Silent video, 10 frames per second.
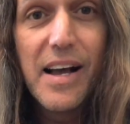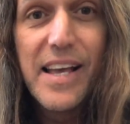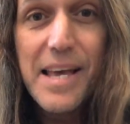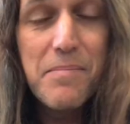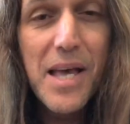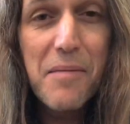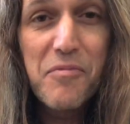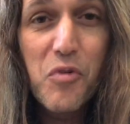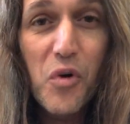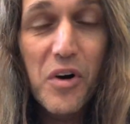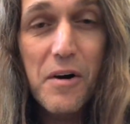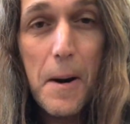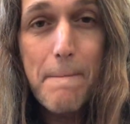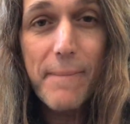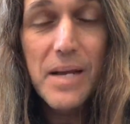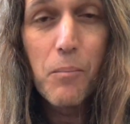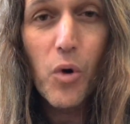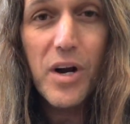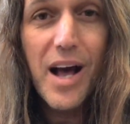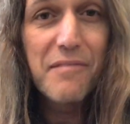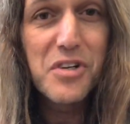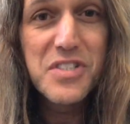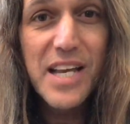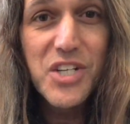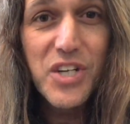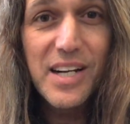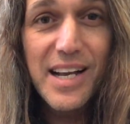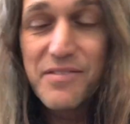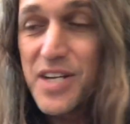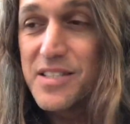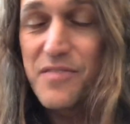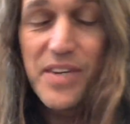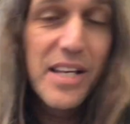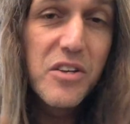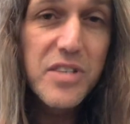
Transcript: hit me up for more conversation. I have tons of videos